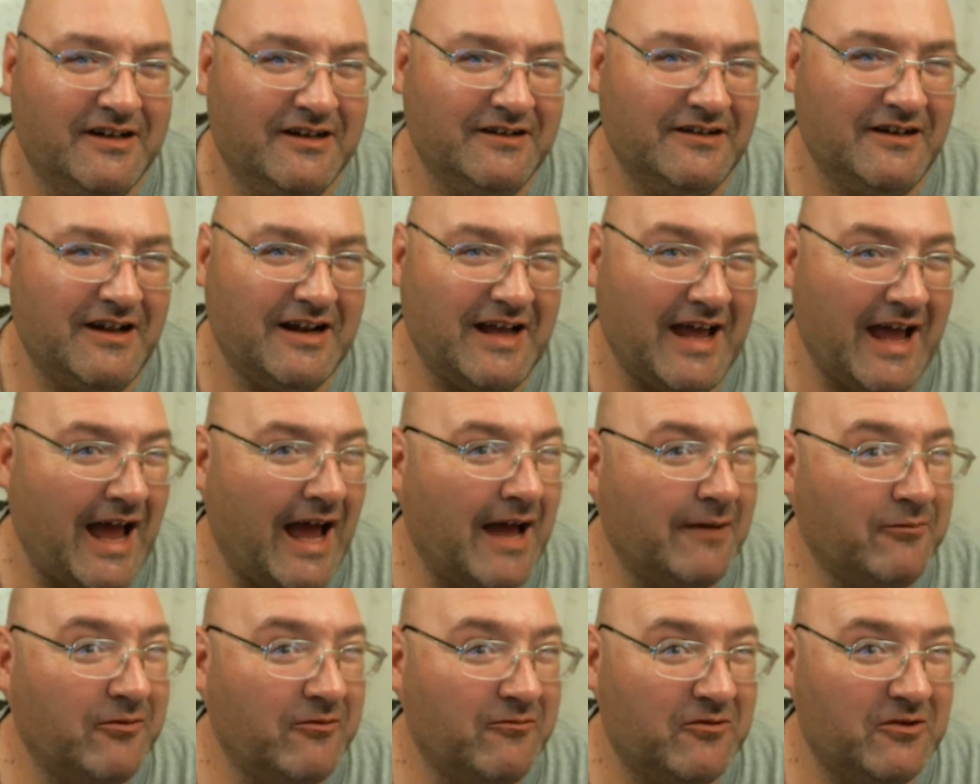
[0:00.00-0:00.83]
not a
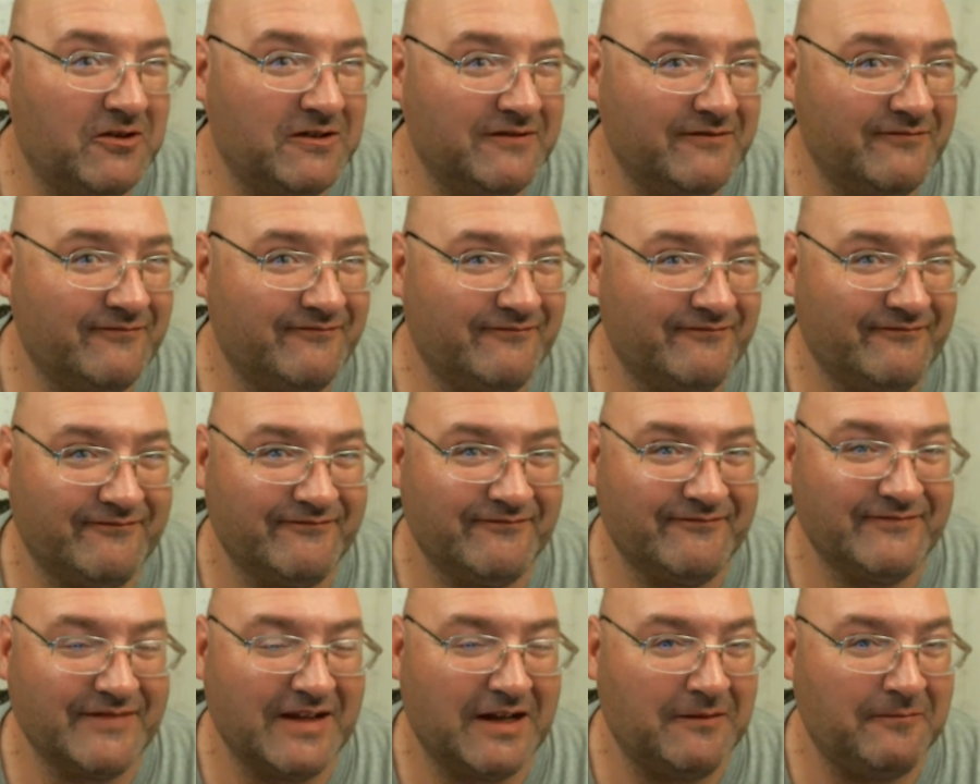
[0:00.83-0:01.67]
happy one
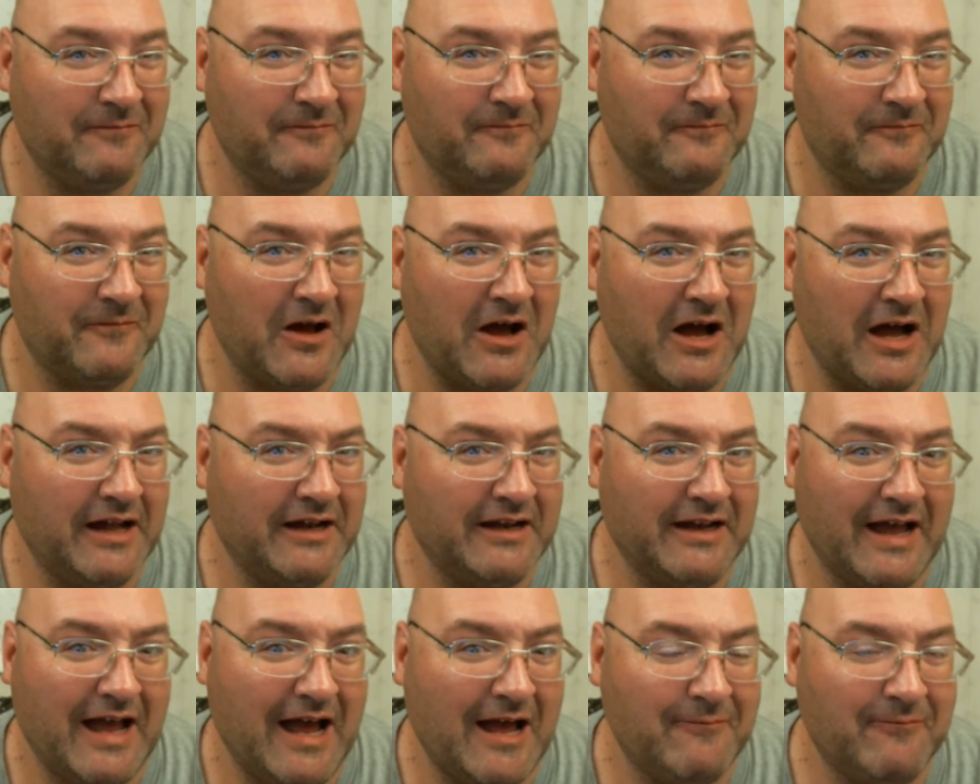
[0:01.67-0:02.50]
I'm
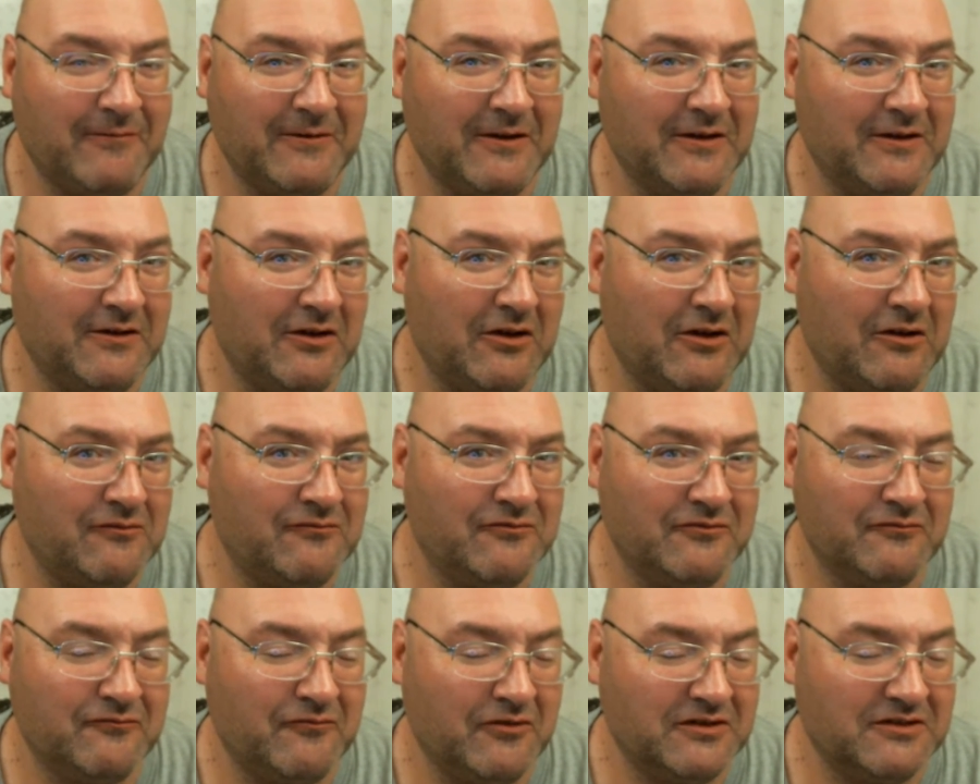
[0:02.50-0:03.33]
not happy at all
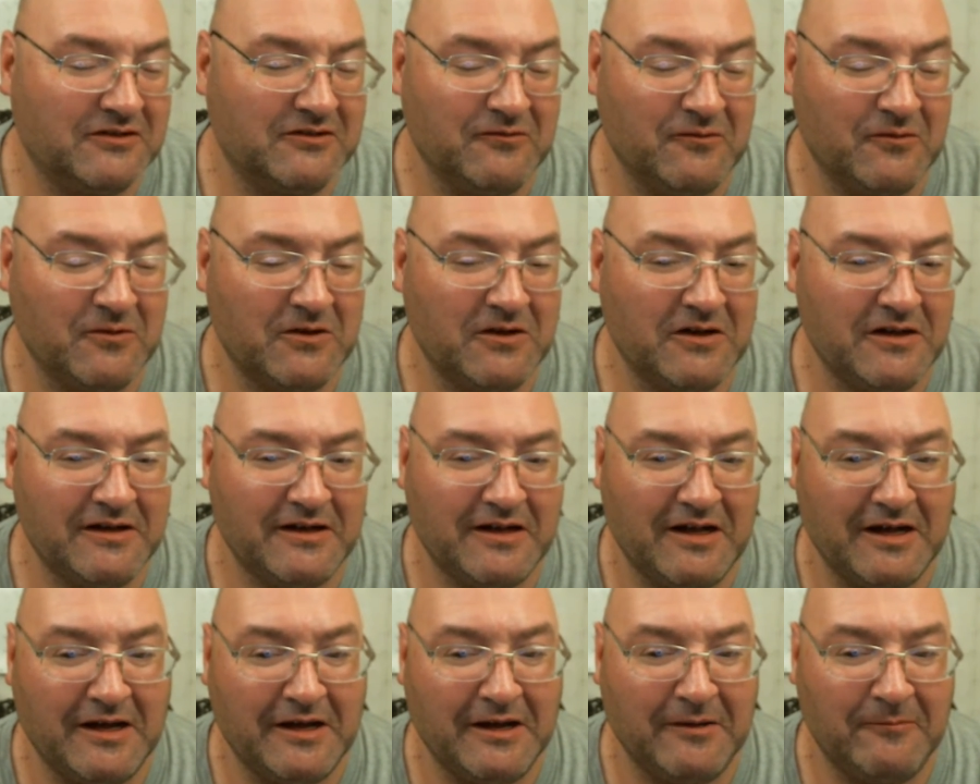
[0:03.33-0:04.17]
with what's going on.
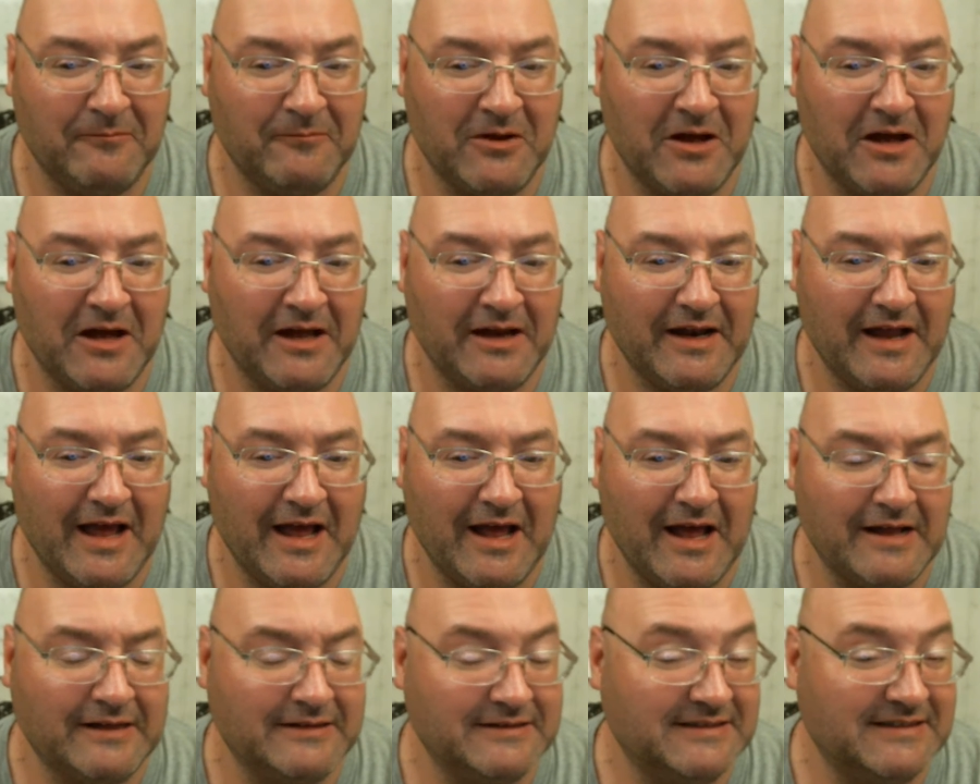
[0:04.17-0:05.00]
I am not
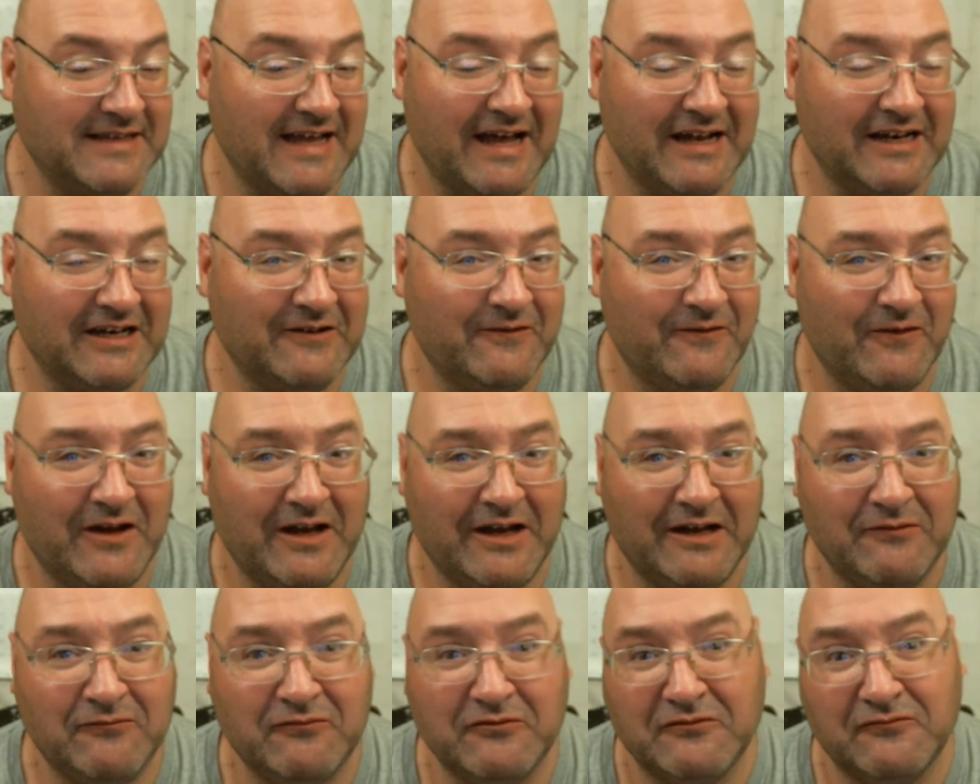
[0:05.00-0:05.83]

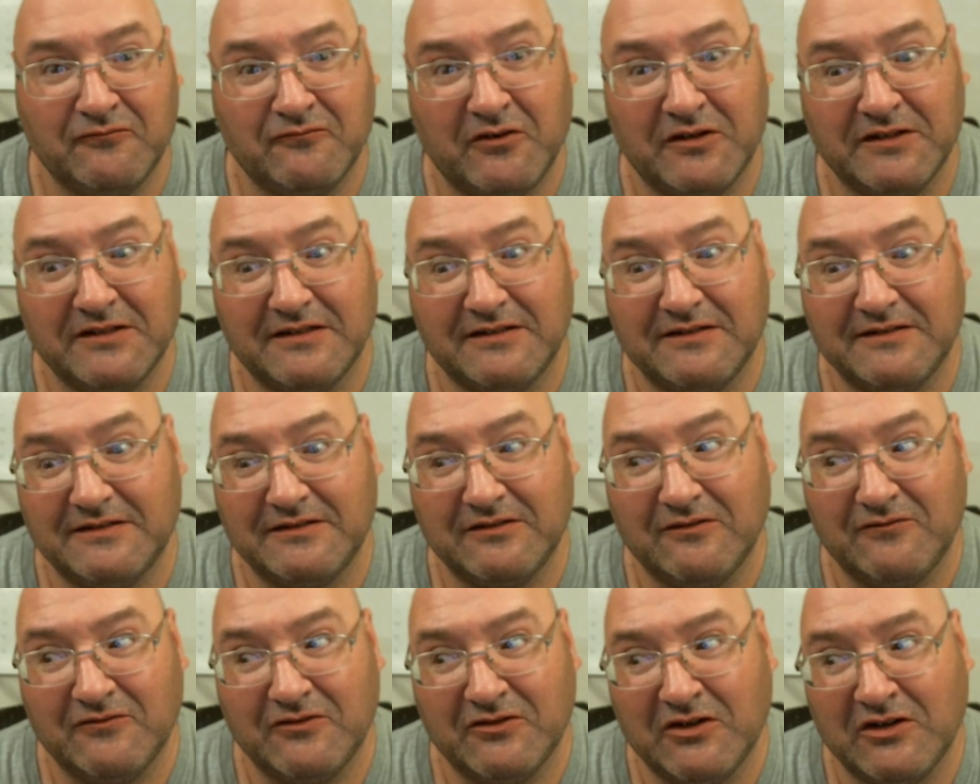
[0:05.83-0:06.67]
satisfied with what's
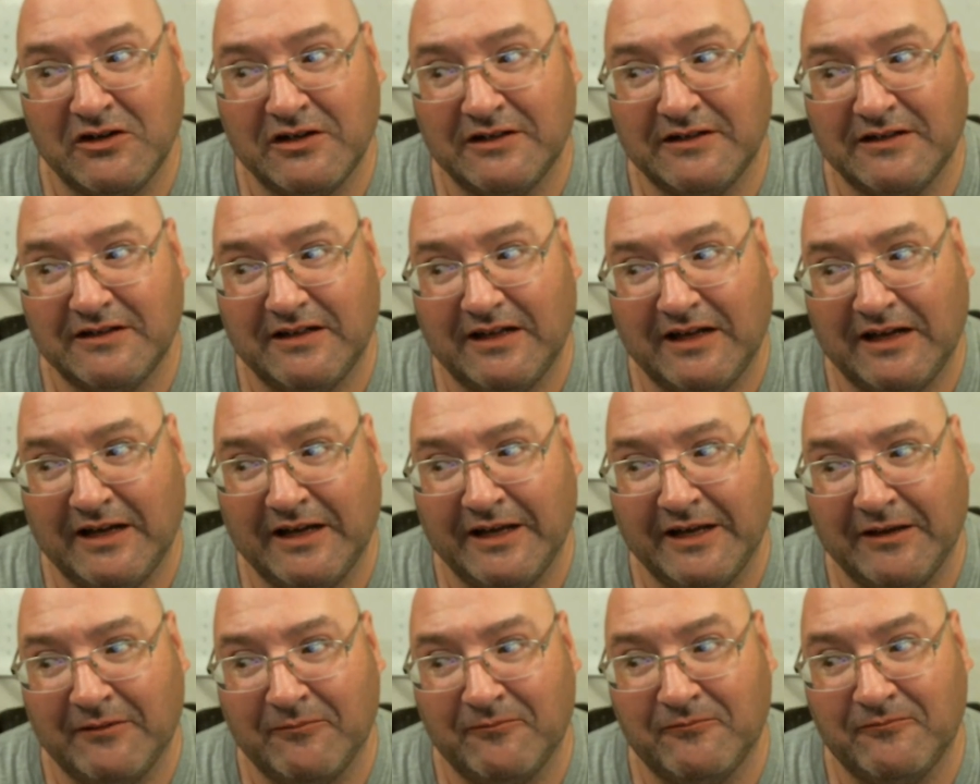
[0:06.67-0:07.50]
going on.
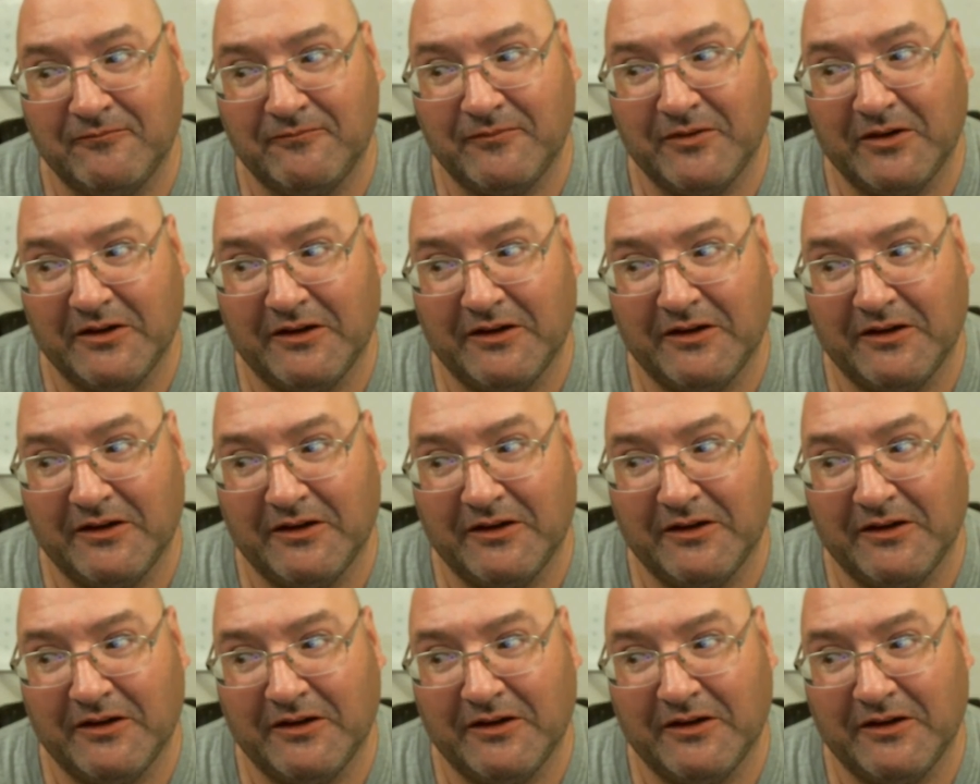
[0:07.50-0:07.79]
I am